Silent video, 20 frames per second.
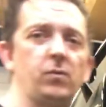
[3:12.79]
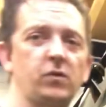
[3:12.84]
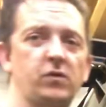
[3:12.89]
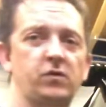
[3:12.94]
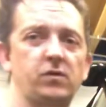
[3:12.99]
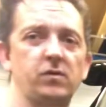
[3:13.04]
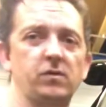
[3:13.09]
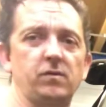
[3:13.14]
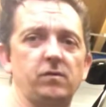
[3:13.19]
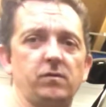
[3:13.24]
was
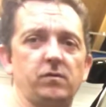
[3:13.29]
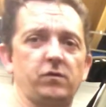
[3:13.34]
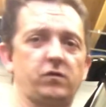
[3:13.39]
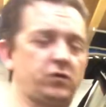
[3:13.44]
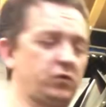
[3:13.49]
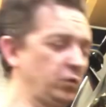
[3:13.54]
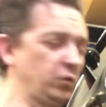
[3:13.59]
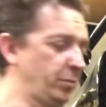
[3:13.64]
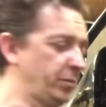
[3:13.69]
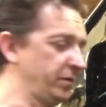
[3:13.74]

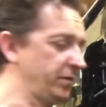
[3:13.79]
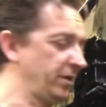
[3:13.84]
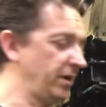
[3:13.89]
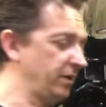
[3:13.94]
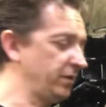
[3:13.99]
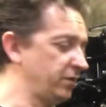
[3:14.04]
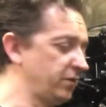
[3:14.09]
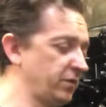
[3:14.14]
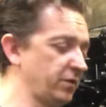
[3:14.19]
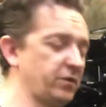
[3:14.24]
super
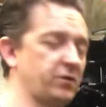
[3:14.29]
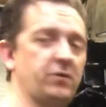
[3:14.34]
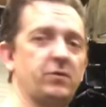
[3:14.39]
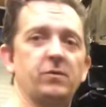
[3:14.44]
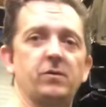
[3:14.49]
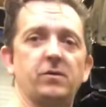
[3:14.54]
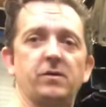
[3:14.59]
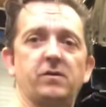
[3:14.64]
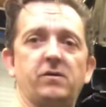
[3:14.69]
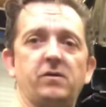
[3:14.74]
dangerous
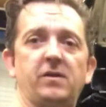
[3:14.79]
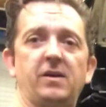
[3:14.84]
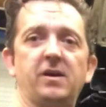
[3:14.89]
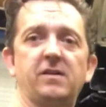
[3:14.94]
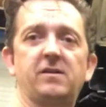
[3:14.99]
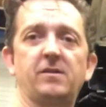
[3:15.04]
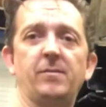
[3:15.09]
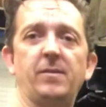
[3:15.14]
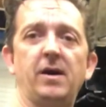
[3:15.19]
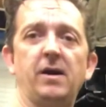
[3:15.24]
to get
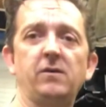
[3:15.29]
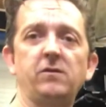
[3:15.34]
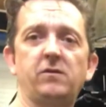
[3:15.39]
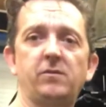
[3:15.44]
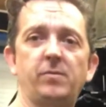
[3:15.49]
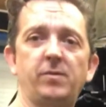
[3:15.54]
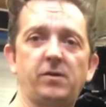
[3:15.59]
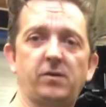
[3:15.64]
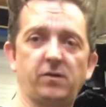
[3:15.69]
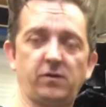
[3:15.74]
them out
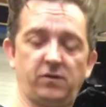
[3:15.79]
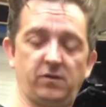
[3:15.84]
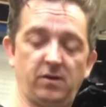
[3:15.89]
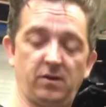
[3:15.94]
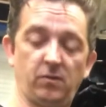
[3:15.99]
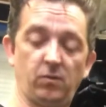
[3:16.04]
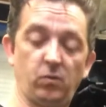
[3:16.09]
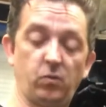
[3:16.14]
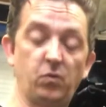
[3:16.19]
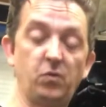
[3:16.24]
because
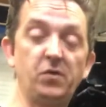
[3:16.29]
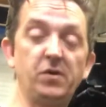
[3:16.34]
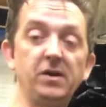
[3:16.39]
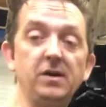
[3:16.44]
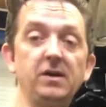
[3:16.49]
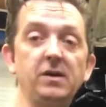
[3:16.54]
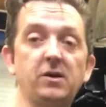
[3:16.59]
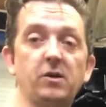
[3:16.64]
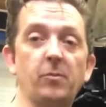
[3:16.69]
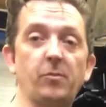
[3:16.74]
they're
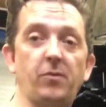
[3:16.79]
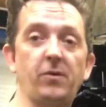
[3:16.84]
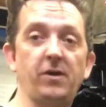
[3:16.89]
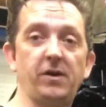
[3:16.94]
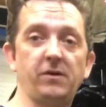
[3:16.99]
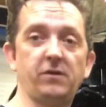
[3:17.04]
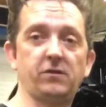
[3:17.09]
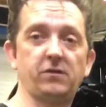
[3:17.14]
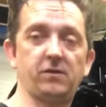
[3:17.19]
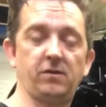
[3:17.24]
really
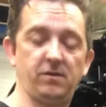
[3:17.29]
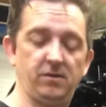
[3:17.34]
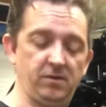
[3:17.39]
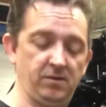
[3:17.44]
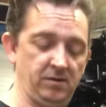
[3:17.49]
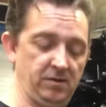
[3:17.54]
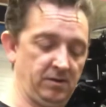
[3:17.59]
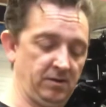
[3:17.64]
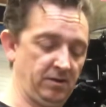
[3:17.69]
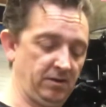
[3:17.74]
compressed,
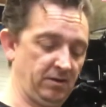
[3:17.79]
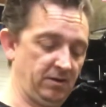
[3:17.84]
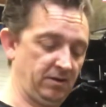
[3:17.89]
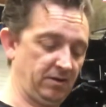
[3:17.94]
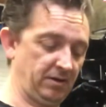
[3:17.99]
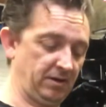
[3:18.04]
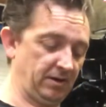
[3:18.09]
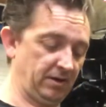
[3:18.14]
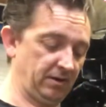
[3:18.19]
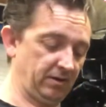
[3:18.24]

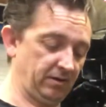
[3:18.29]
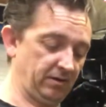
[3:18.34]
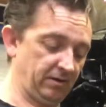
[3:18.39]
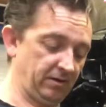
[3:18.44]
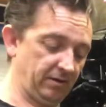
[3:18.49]
and